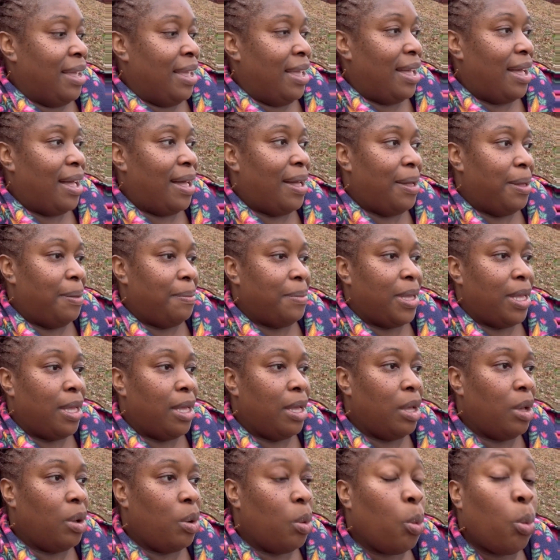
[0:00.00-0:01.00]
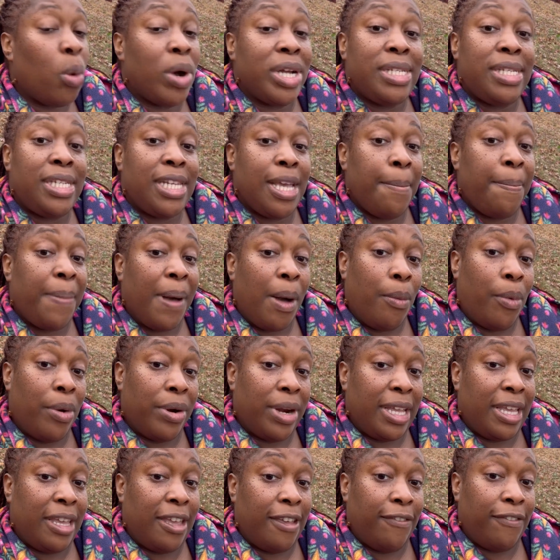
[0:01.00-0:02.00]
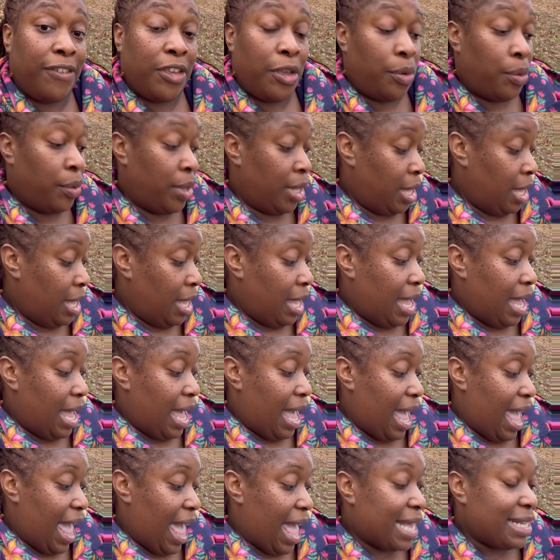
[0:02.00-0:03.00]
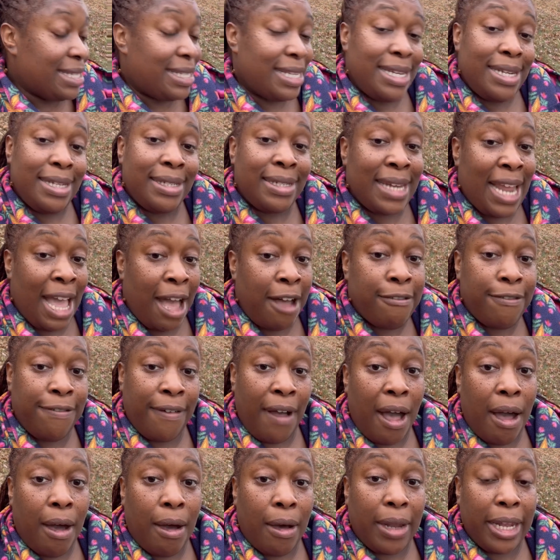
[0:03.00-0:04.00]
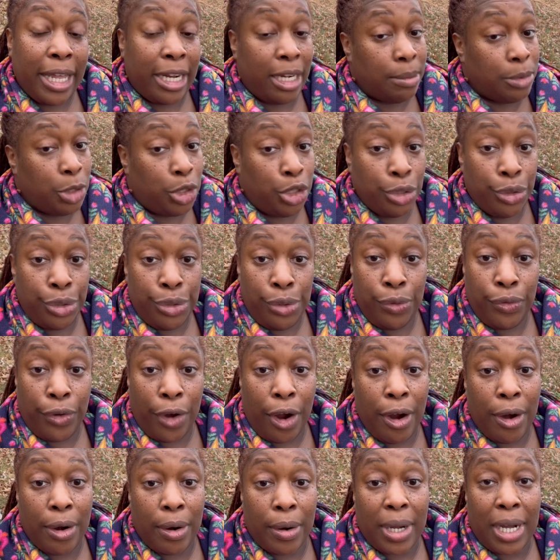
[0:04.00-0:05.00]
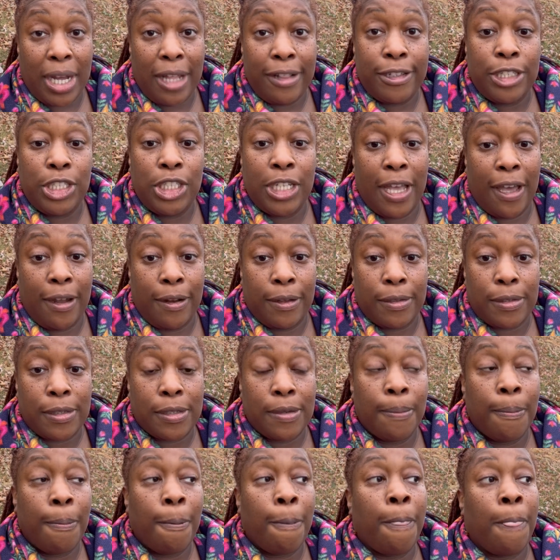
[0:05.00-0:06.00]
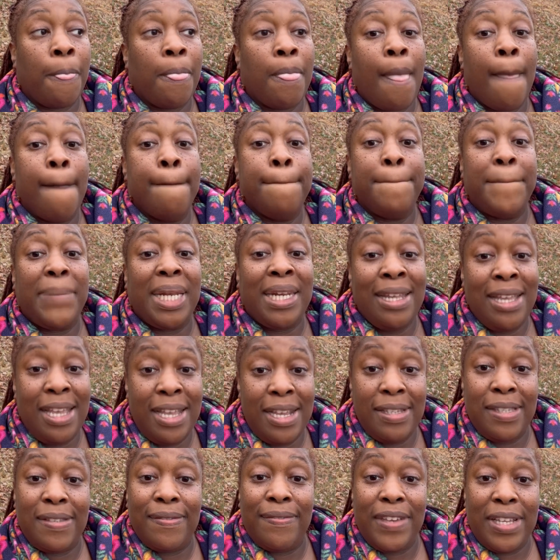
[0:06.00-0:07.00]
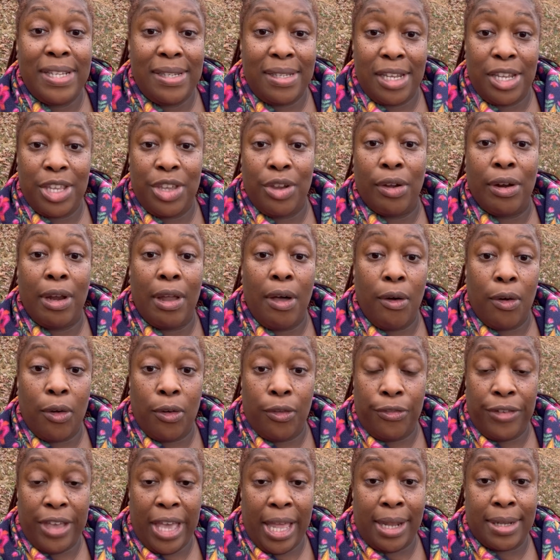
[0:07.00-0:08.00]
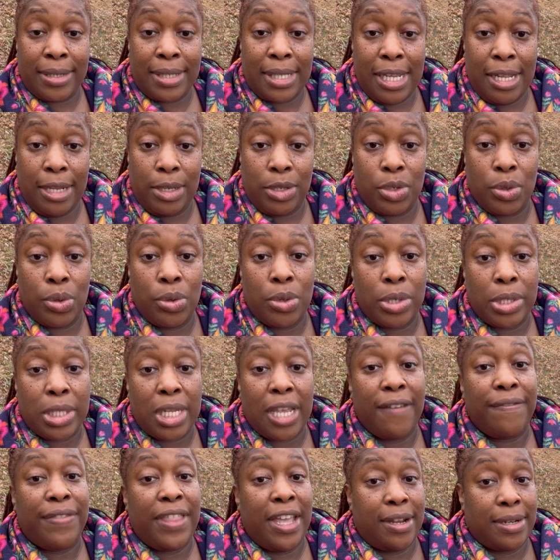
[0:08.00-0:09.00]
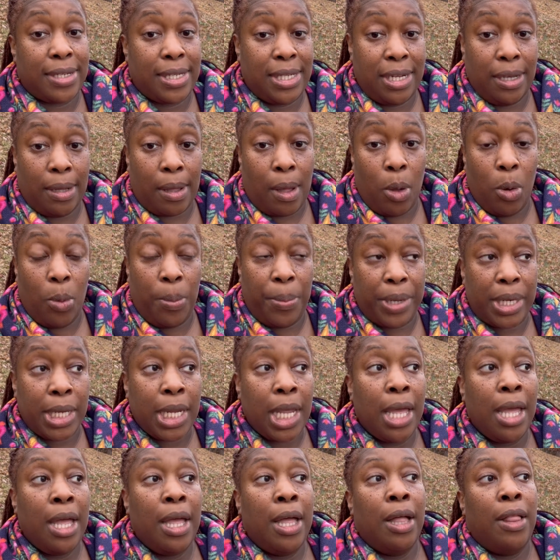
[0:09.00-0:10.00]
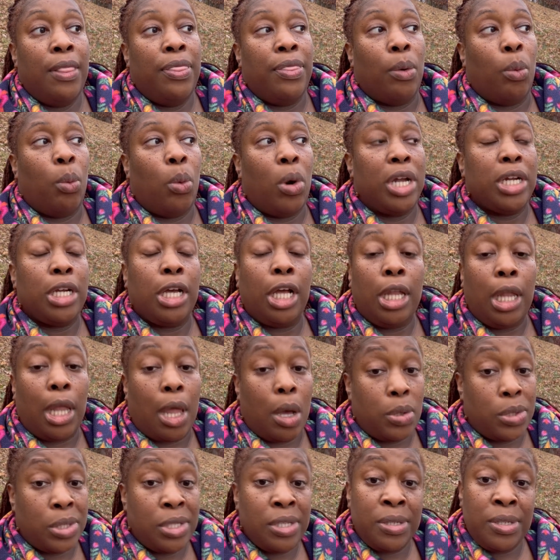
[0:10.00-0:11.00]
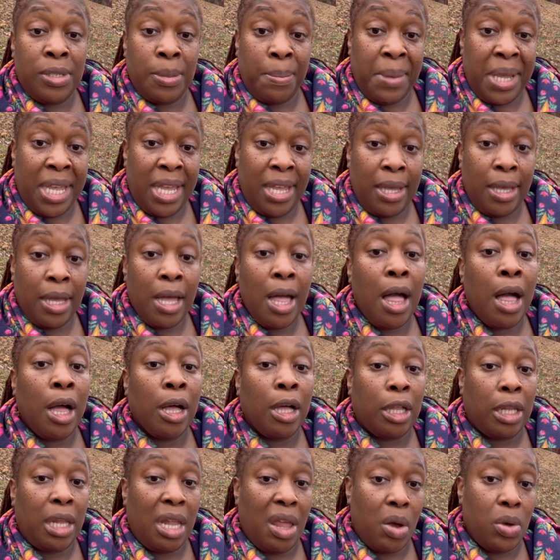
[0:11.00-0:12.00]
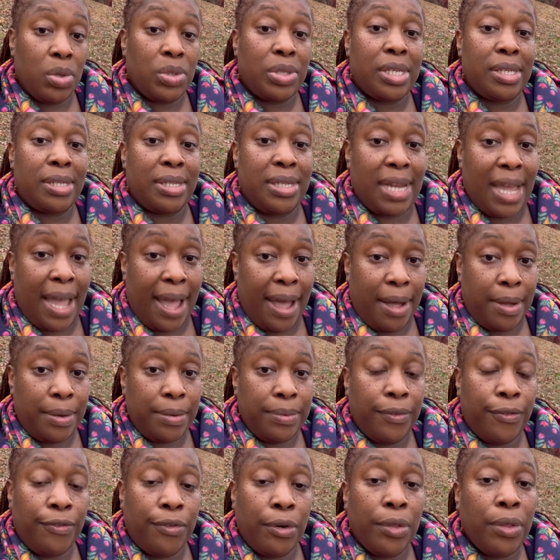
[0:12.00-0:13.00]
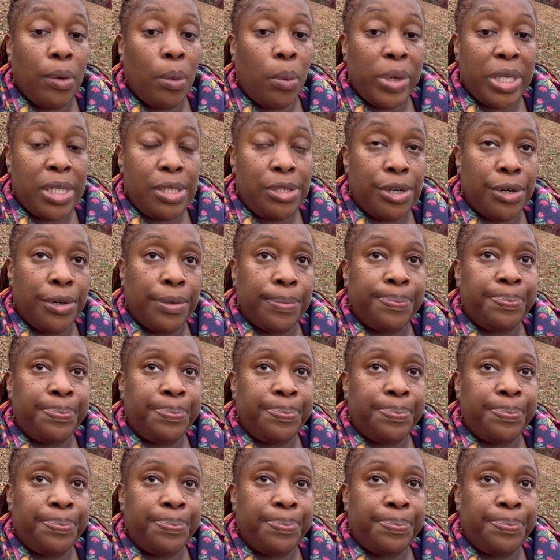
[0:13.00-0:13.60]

One tip I want to give you, as it is now fall, and I'm sure you've heard on other channels, please visit your local feed and seed stores if they are still open. The one closest to me closes down for the winter,